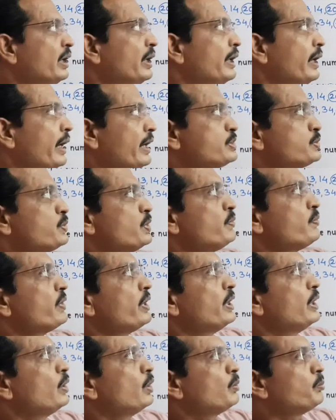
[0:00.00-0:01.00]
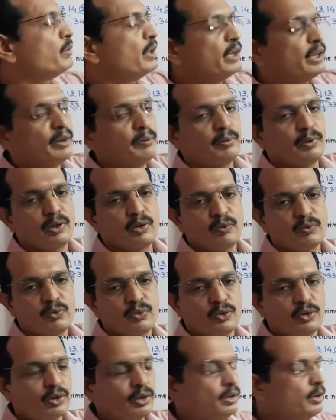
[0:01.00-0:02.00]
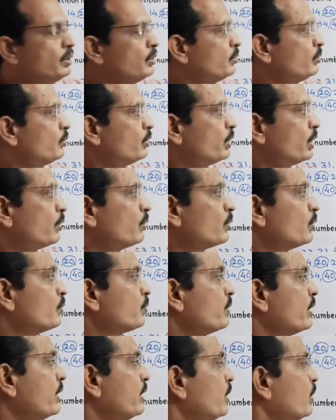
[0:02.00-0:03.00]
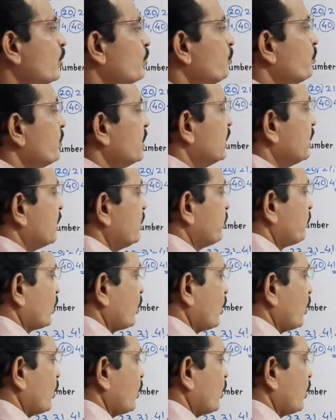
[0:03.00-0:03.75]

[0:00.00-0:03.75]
as we find out multiple of 4, we have to find out multiple